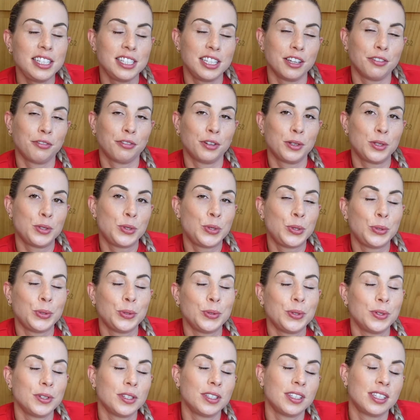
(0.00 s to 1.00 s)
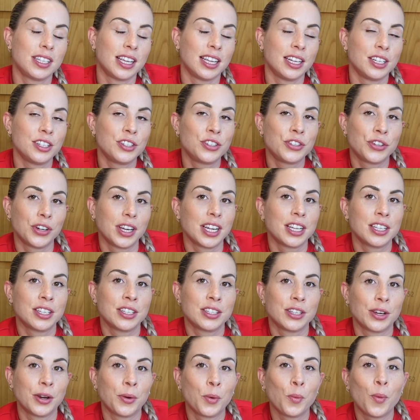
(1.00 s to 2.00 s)
different tools and
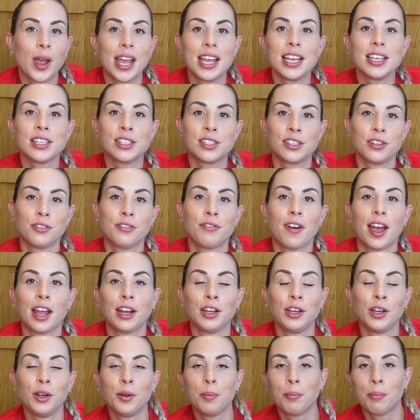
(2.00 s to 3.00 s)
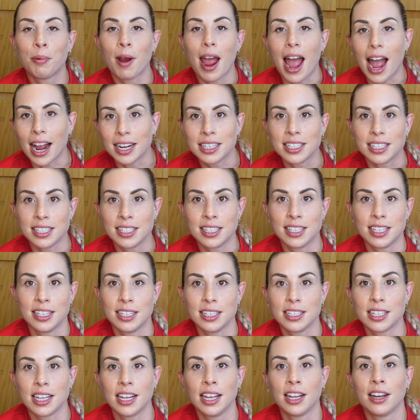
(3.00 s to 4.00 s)
tricks are ways to find new
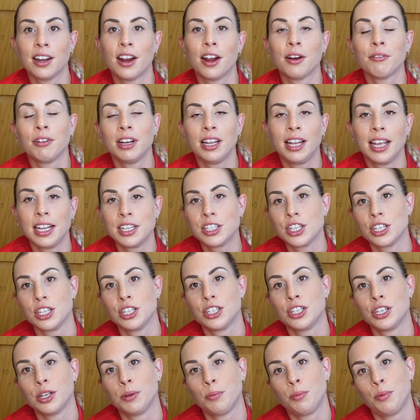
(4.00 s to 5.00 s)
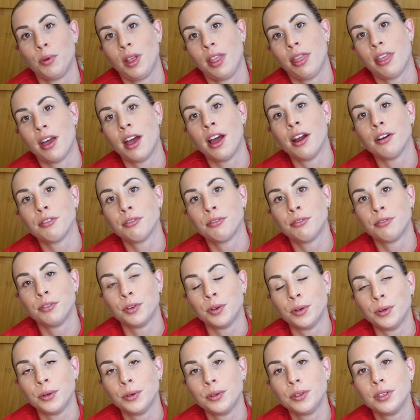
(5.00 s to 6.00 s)
practices in our relationship with our
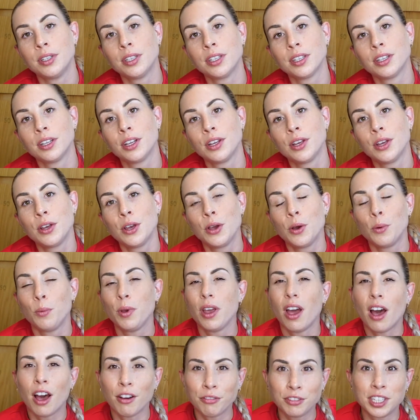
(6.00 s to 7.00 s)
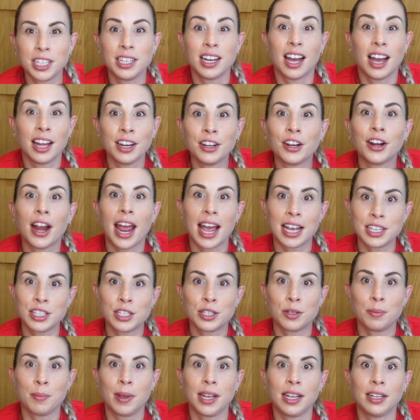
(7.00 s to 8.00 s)
food. We often
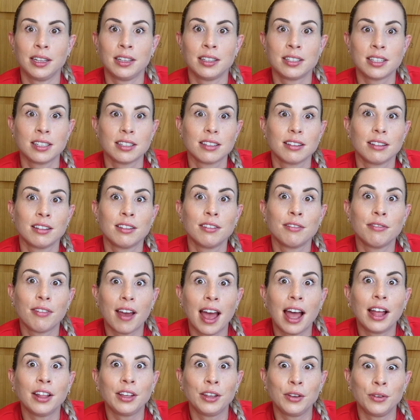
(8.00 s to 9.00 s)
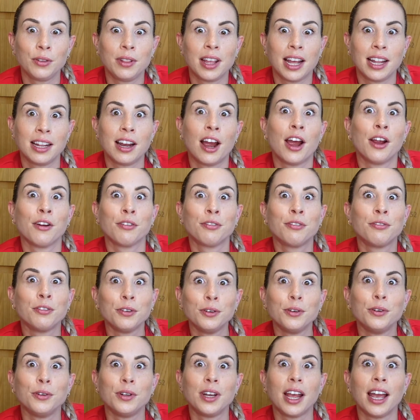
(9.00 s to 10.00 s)
underestimate the value that our
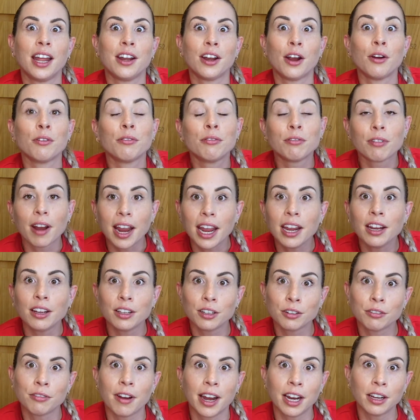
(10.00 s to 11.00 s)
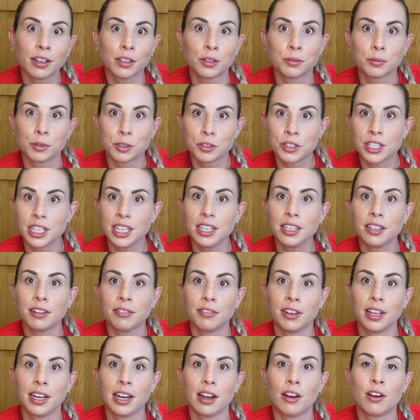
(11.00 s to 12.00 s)
food and our regular routine of
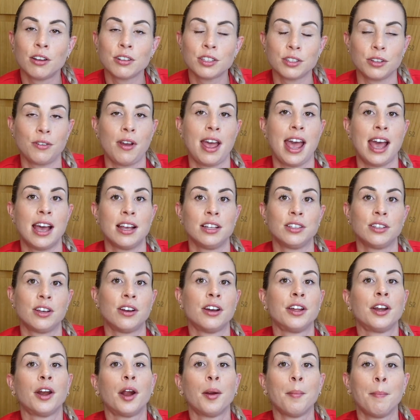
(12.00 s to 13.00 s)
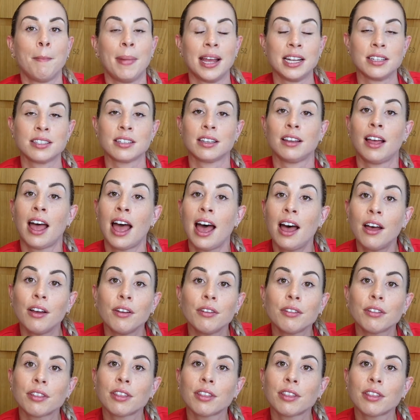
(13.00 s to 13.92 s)
it also has on our mental health.